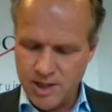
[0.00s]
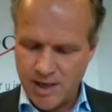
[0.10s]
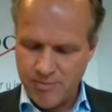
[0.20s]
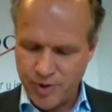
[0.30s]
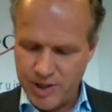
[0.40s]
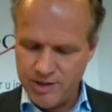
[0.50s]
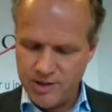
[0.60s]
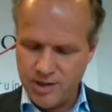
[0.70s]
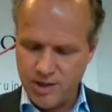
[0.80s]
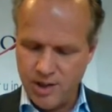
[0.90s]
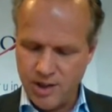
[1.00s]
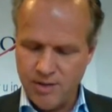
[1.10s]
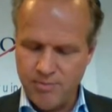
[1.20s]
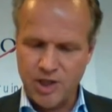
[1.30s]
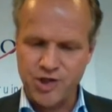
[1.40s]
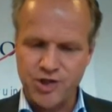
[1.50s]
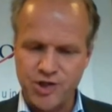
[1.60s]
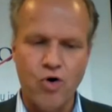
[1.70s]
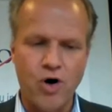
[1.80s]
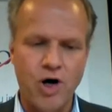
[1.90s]
print much
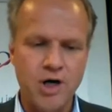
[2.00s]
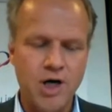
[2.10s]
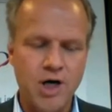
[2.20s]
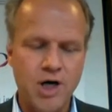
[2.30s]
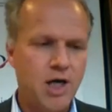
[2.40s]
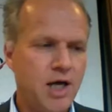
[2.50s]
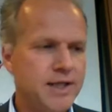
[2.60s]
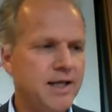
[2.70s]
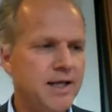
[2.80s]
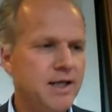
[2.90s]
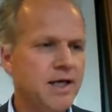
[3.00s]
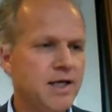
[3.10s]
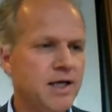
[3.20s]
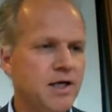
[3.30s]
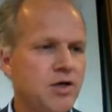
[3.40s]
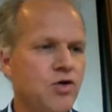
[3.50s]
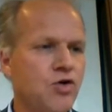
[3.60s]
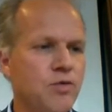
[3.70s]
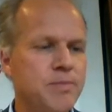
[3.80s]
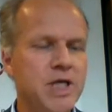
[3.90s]
more than
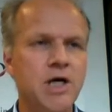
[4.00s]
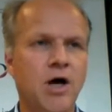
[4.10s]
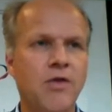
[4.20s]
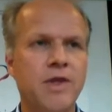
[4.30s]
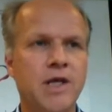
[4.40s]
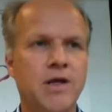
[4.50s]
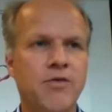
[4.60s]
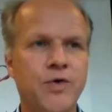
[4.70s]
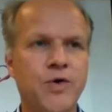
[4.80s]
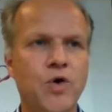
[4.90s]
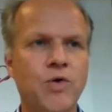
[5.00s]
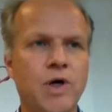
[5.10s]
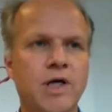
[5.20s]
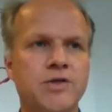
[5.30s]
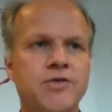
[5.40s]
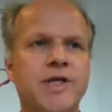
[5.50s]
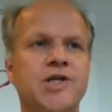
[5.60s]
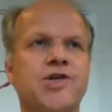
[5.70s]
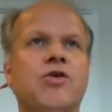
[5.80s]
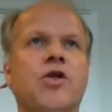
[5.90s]
could be done through
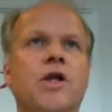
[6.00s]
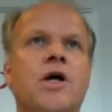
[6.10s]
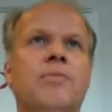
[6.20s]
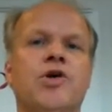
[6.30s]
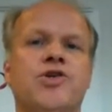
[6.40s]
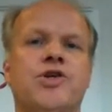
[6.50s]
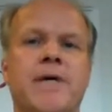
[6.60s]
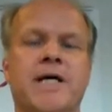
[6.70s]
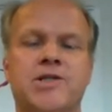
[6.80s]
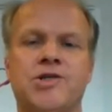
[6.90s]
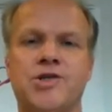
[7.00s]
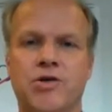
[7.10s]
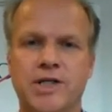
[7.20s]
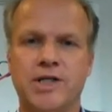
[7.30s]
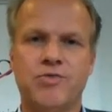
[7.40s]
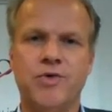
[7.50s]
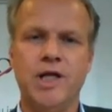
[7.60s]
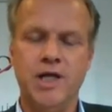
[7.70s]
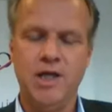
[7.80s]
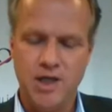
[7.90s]
traditional production methods. So that's
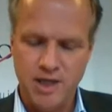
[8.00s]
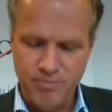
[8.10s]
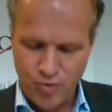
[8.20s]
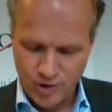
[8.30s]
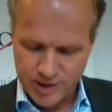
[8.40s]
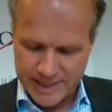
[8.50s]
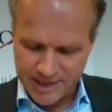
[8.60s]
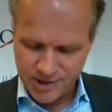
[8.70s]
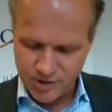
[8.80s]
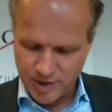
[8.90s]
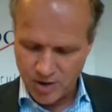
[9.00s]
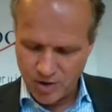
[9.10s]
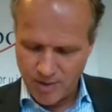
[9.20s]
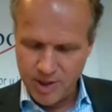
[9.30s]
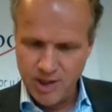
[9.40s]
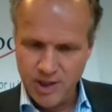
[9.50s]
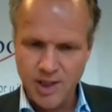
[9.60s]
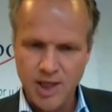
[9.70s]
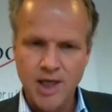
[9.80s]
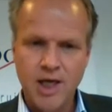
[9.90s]
really an important asset to our company.
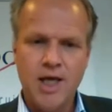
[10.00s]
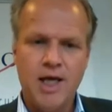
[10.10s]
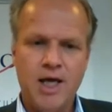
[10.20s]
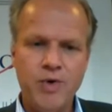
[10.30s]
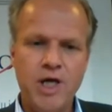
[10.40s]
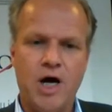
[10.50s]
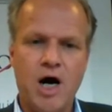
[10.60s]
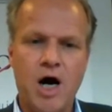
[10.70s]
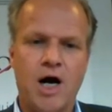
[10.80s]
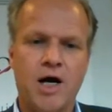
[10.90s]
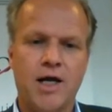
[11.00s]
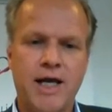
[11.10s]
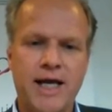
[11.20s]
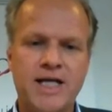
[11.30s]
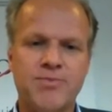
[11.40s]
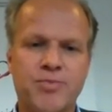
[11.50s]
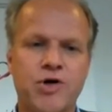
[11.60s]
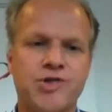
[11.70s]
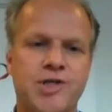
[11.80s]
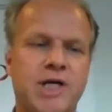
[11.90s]
We are
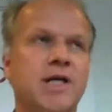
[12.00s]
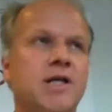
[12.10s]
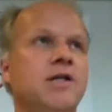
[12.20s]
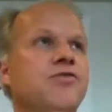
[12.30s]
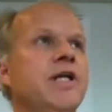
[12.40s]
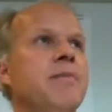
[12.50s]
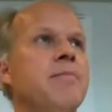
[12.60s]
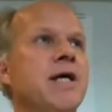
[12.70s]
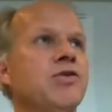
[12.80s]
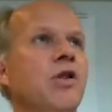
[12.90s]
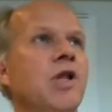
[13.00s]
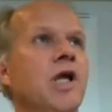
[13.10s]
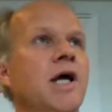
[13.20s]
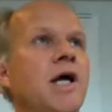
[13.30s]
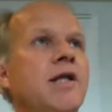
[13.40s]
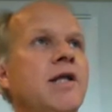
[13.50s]
experts in 3D metal, and